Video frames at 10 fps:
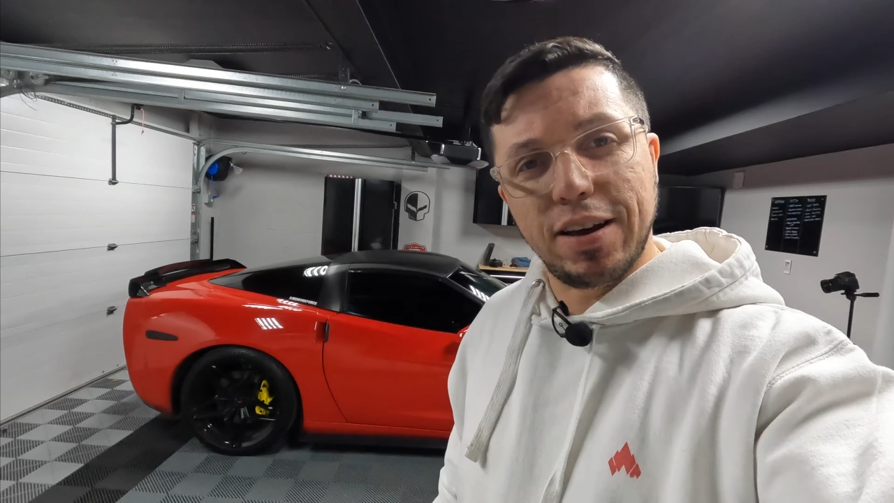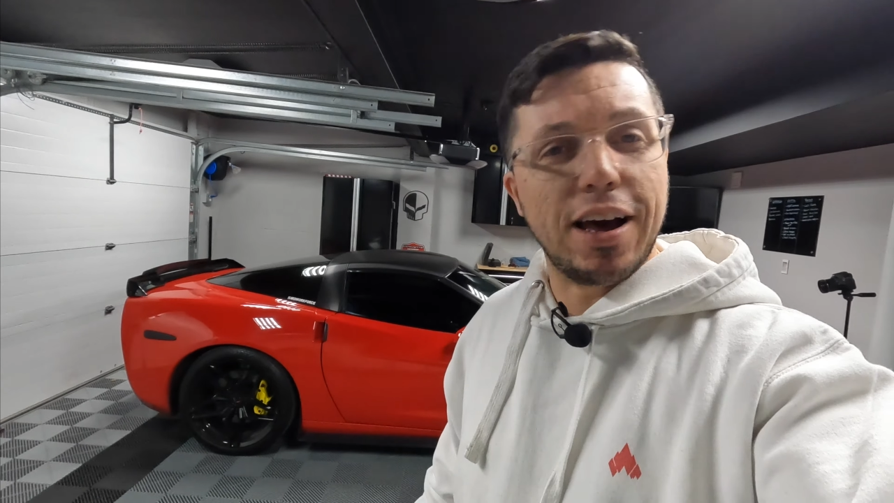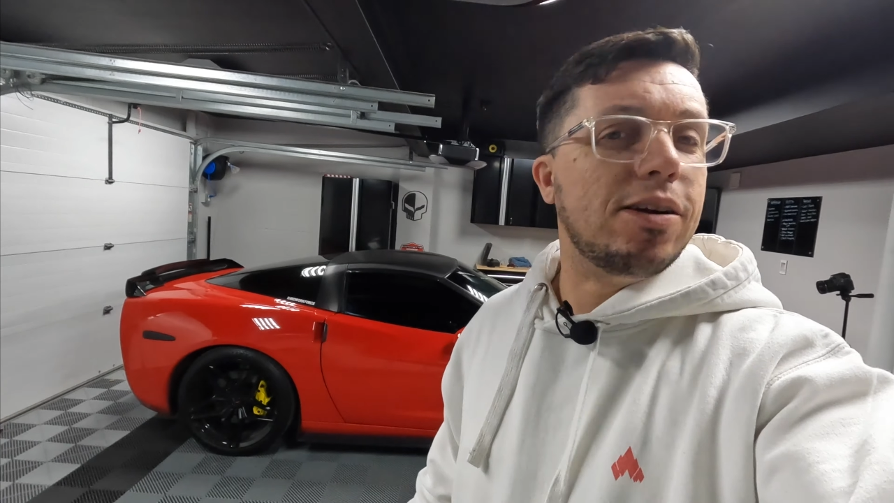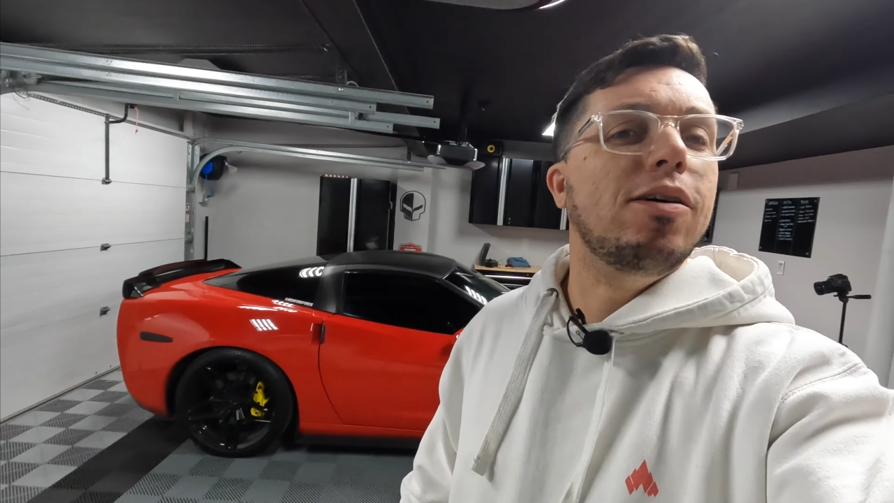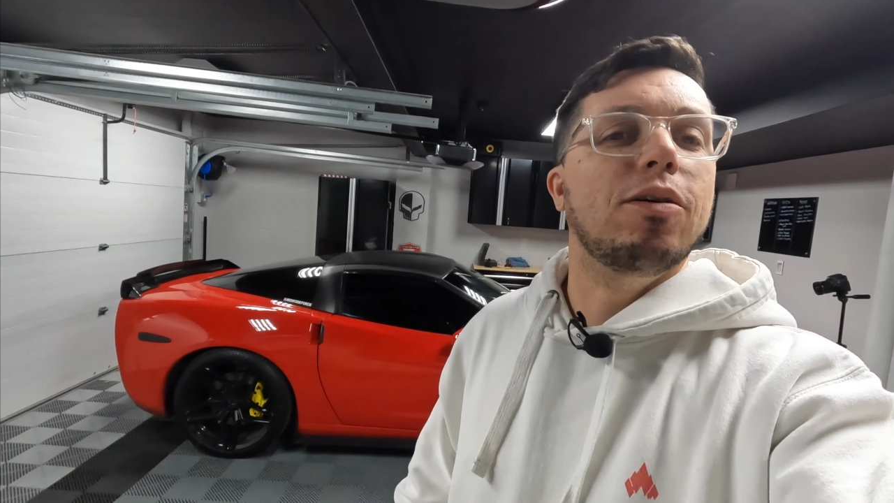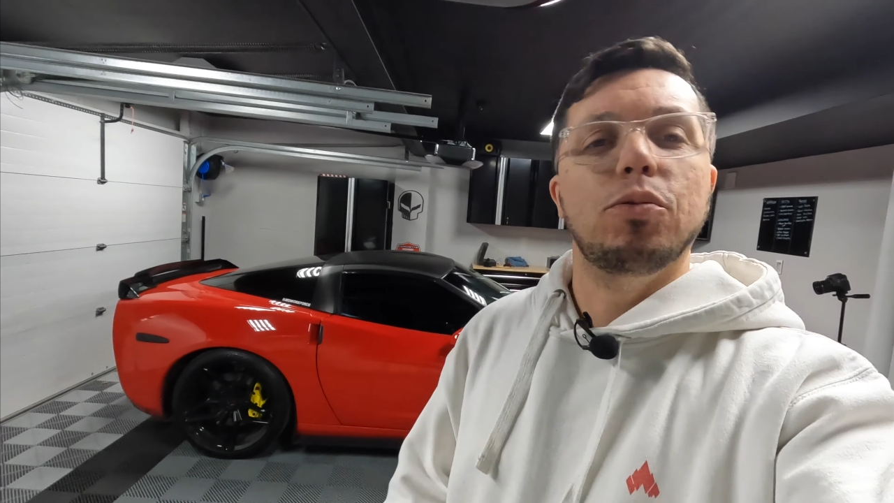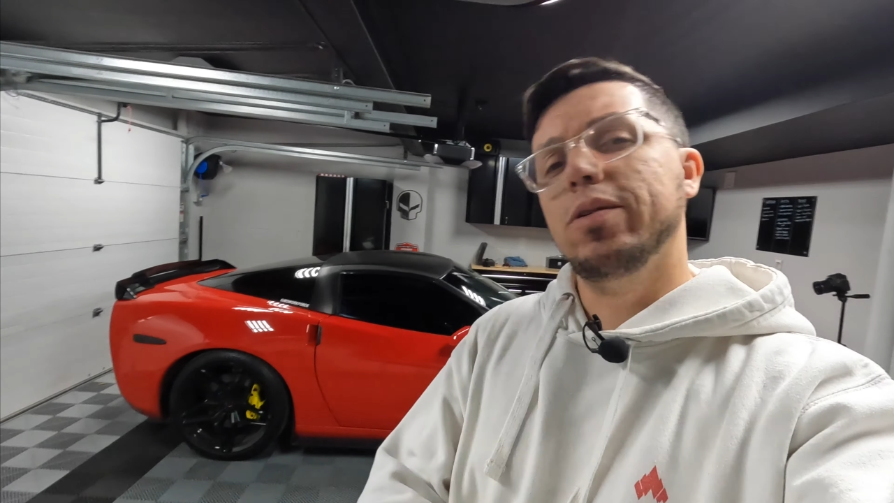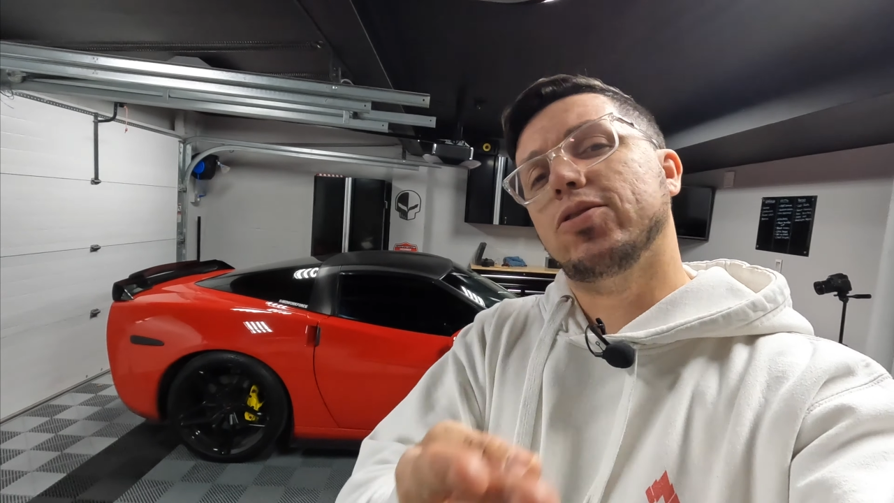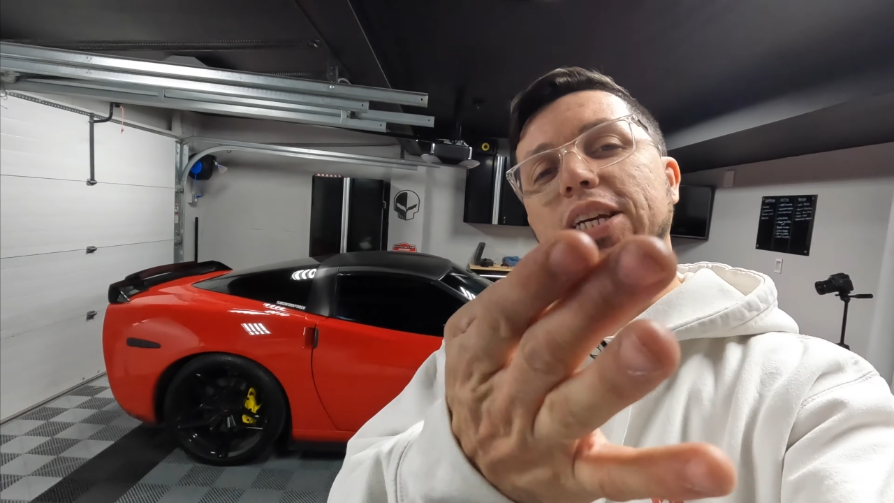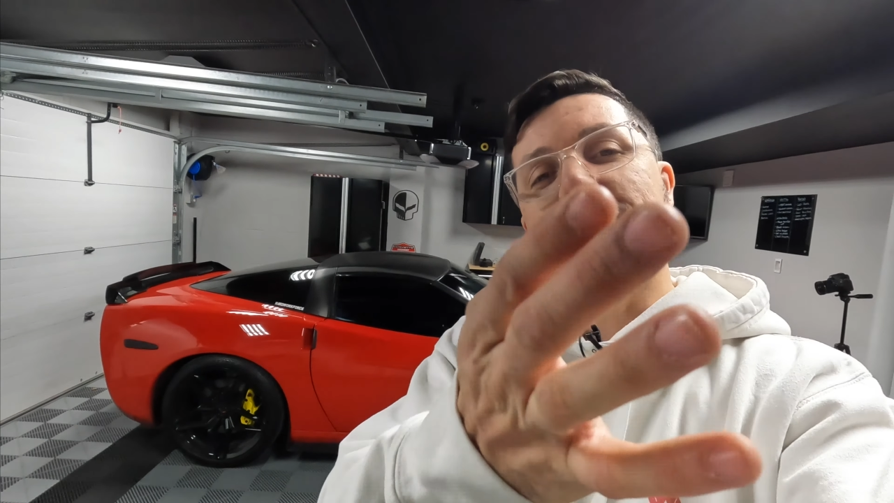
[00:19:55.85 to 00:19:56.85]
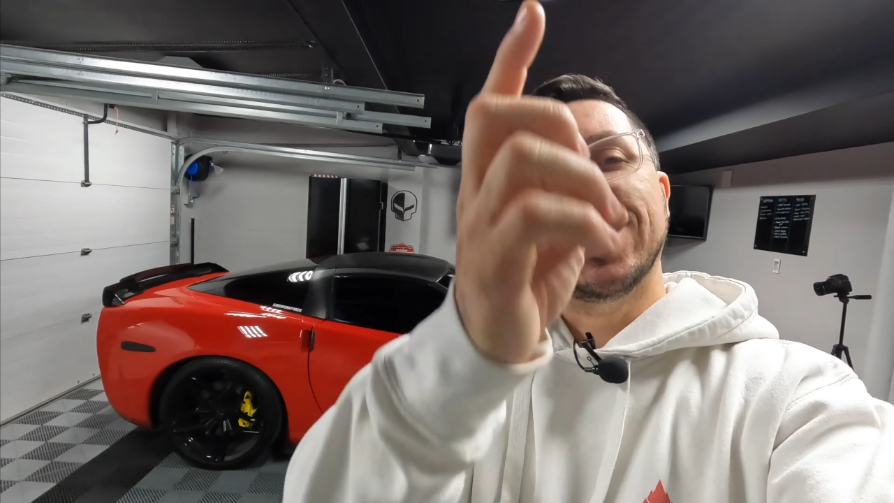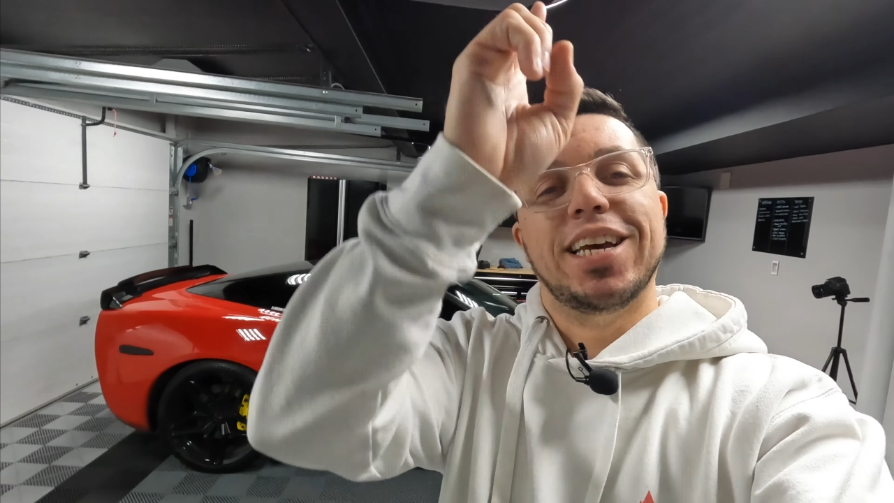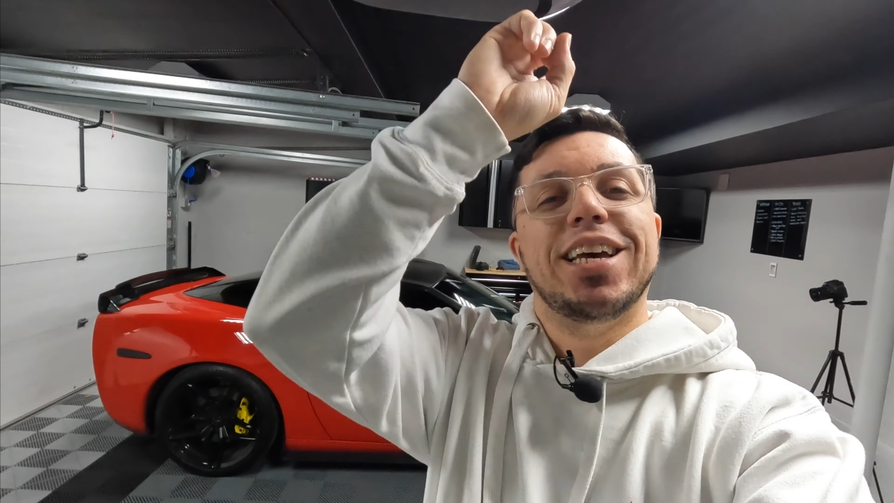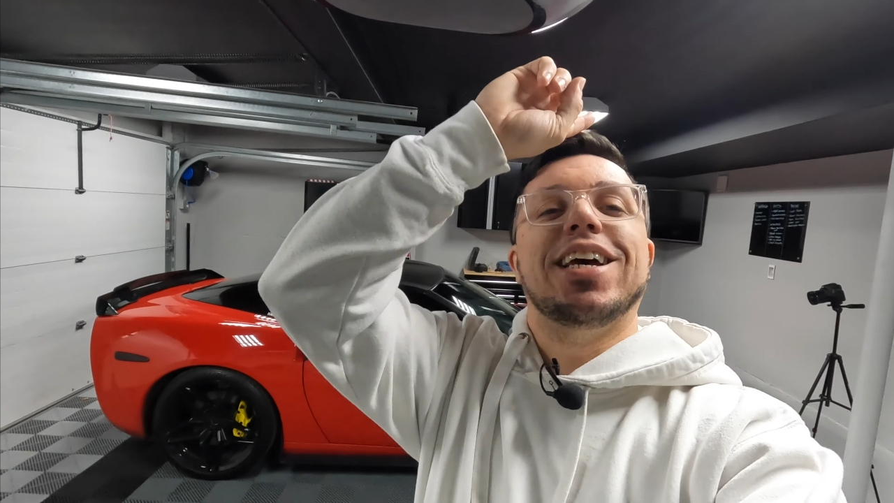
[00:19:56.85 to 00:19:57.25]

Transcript: I don't know, we'll see.